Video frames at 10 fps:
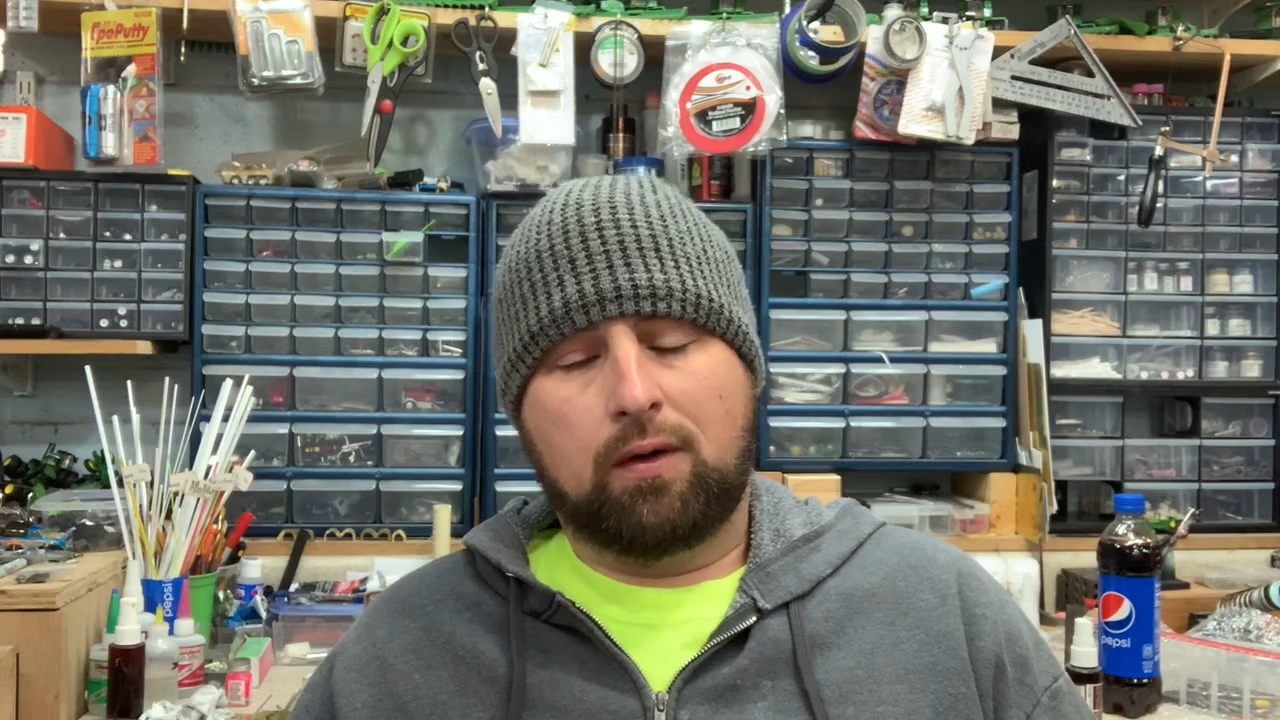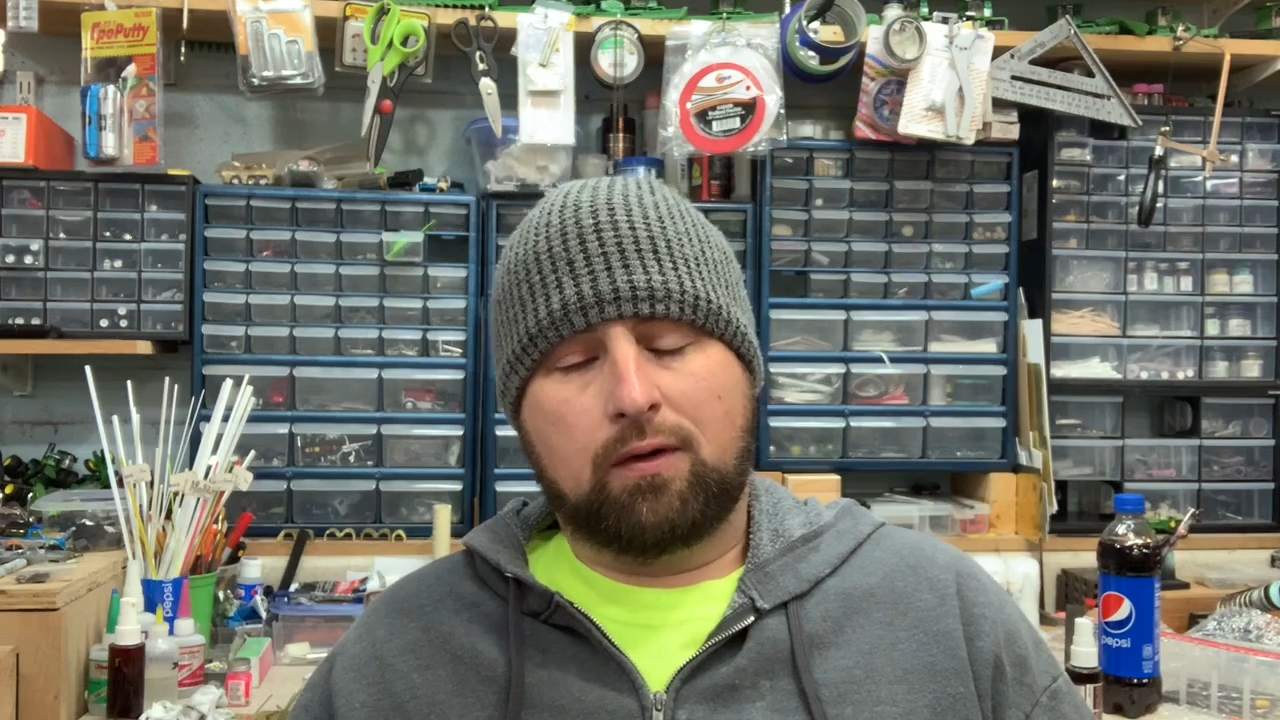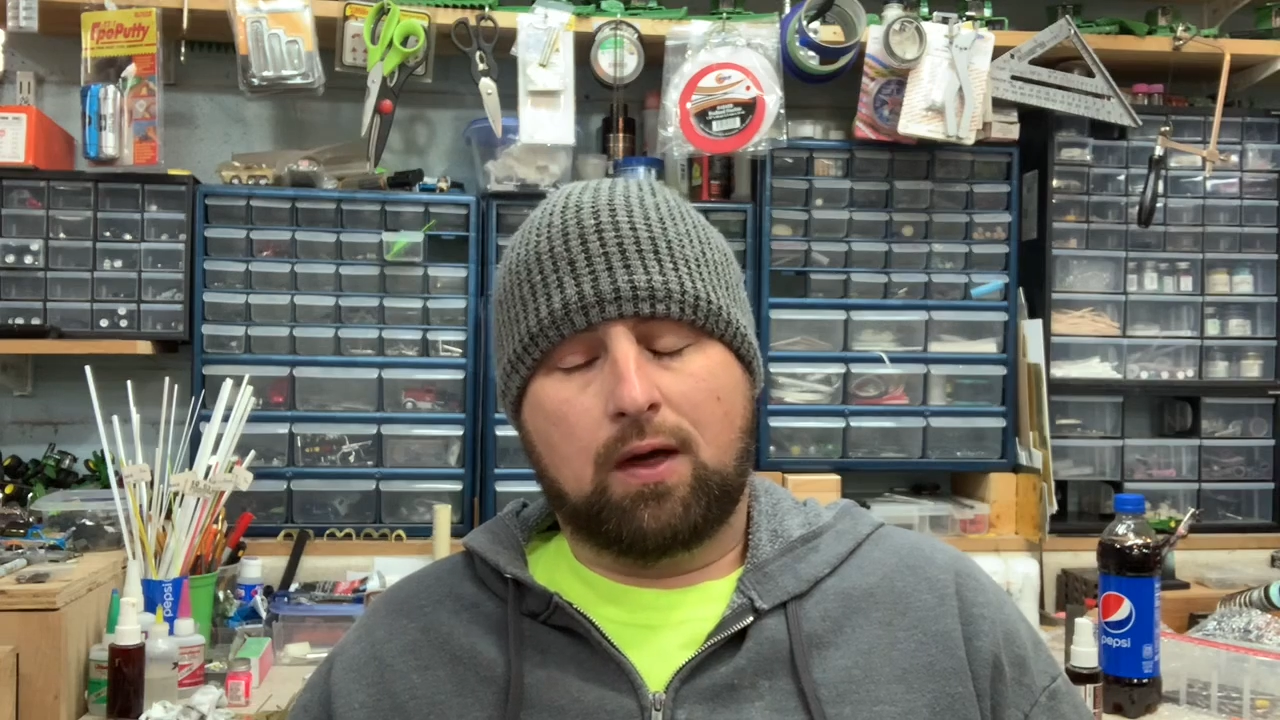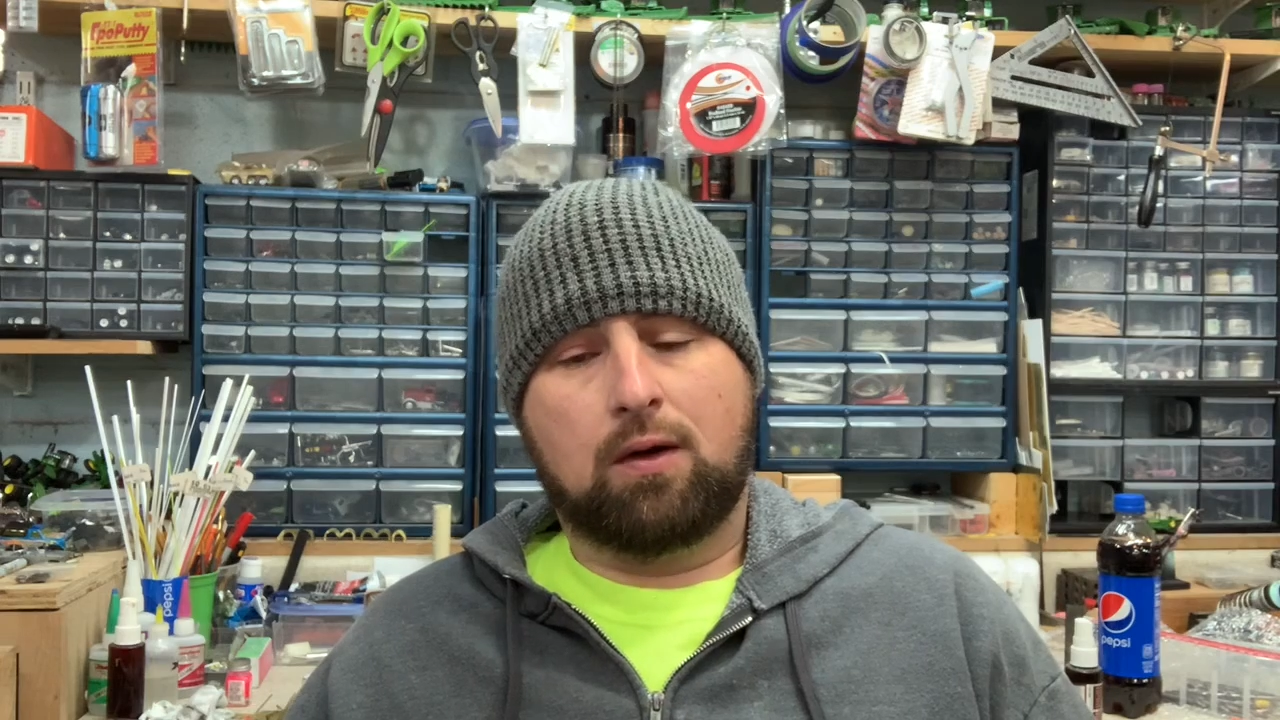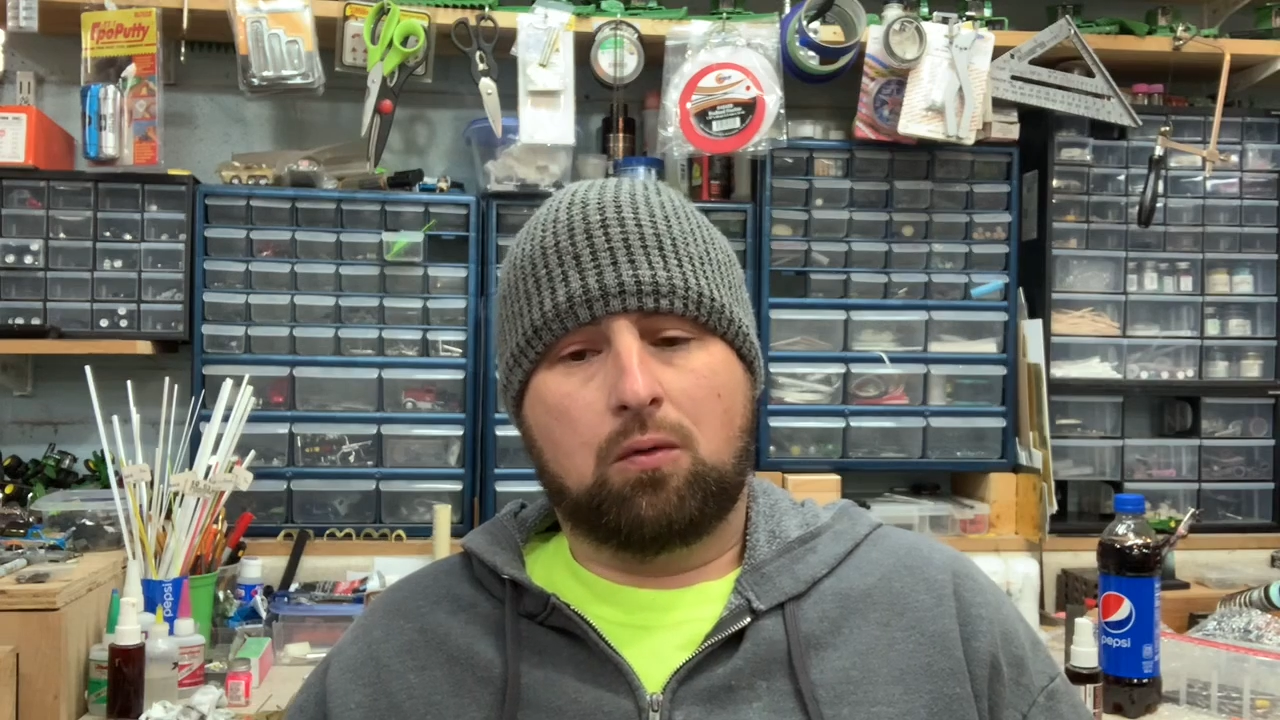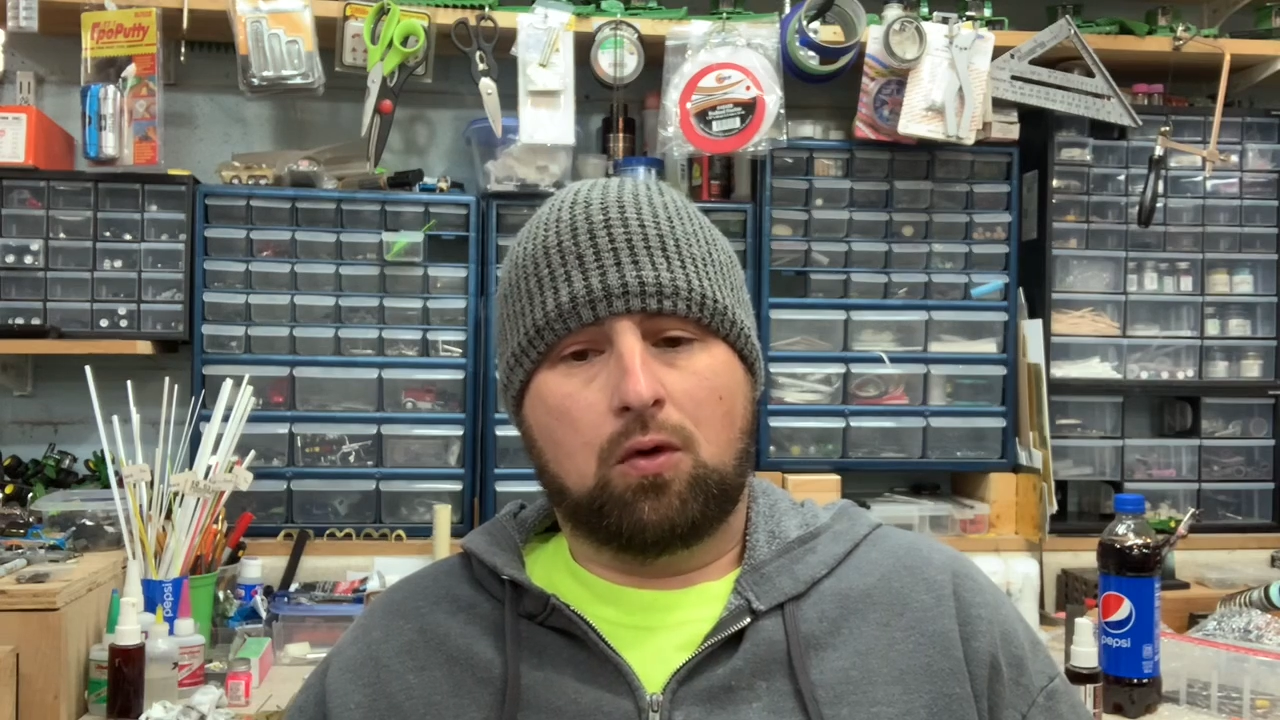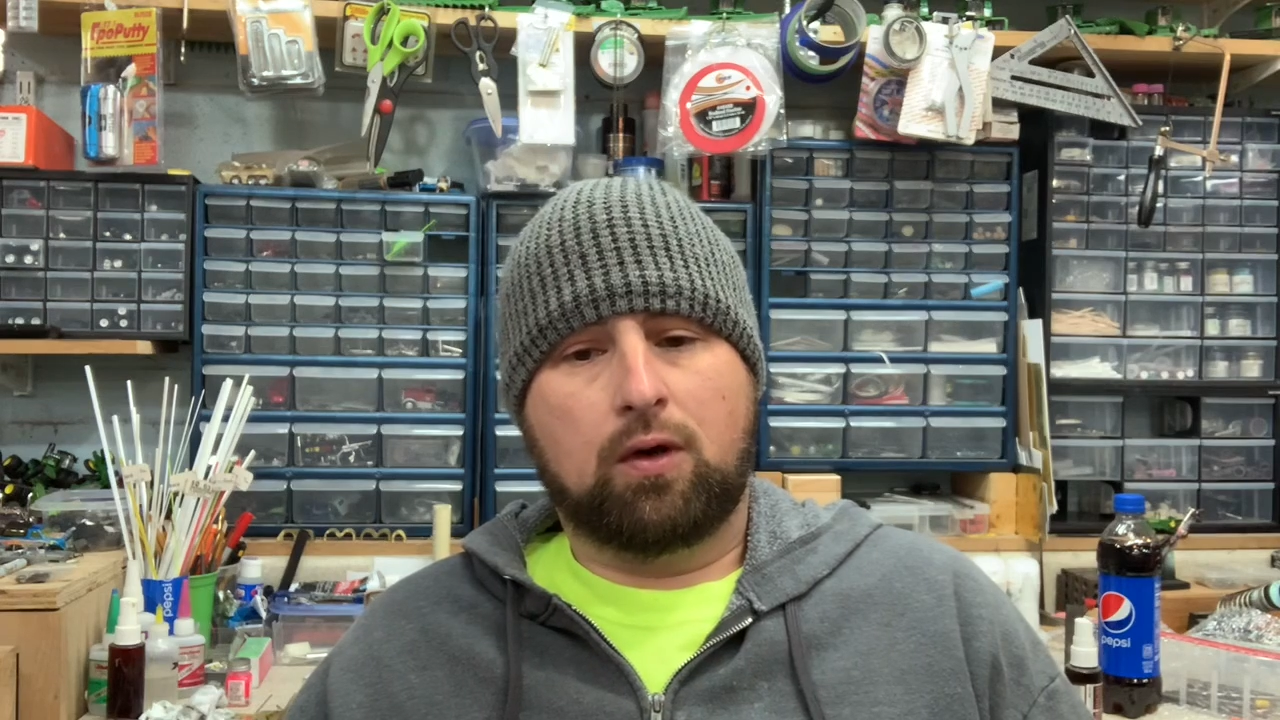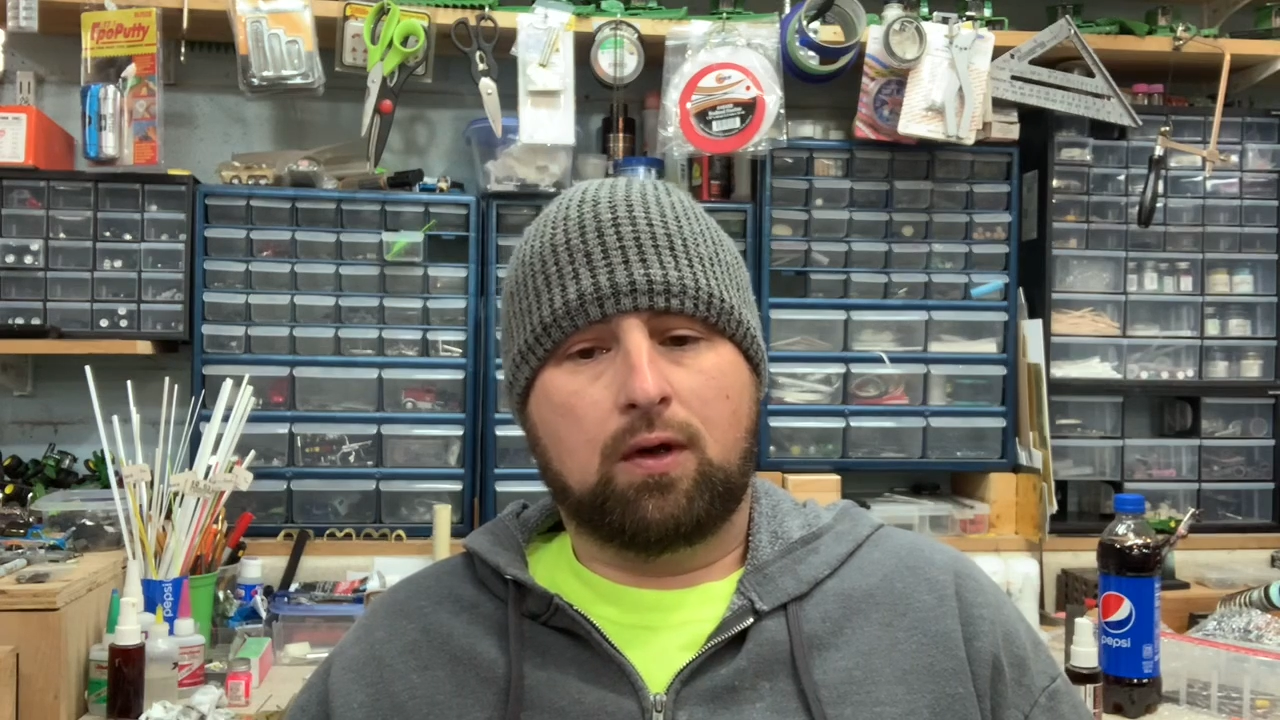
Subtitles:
kind of wanted to